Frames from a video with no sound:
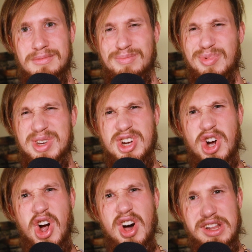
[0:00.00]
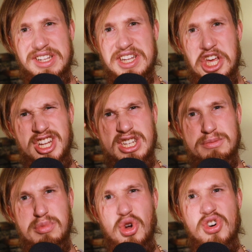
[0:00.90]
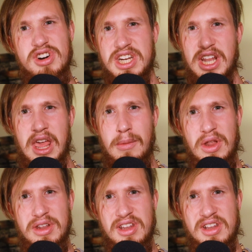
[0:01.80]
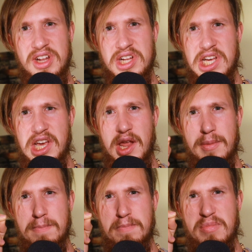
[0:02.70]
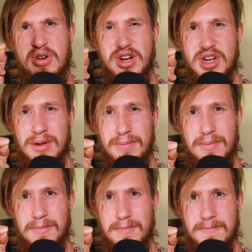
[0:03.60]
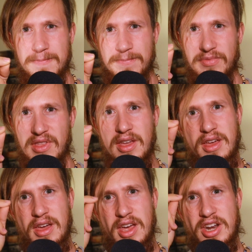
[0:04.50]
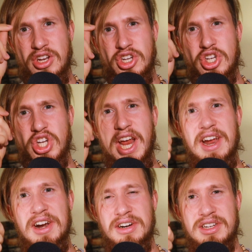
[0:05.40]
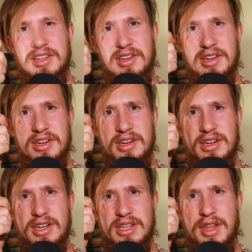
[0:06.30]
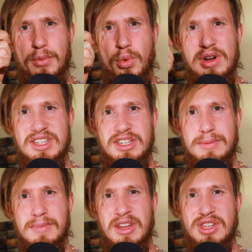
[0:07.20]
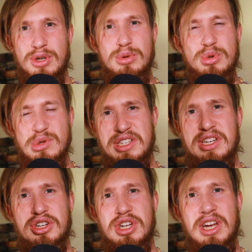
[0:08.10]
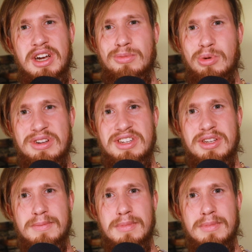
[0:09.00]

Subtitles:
Because they explored their limits and pushed them and shared their wisdom and used their shared wisdom